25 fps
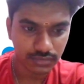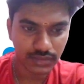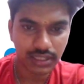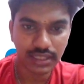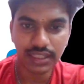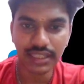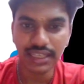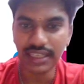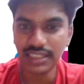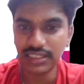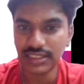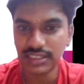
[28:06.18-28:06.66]

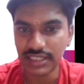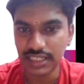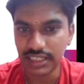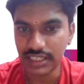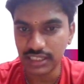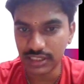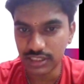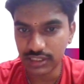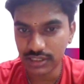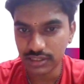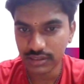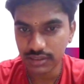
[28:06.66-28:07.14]
there is
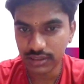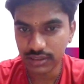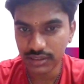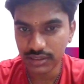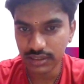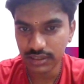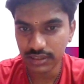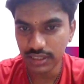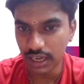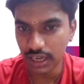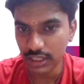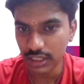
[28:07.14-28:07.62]
sales.
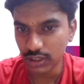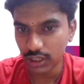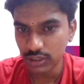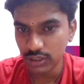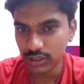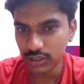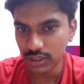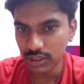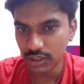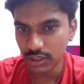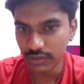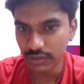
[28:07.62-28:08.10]
That is also
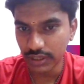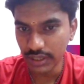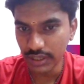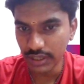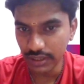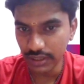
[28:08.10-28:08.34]
to one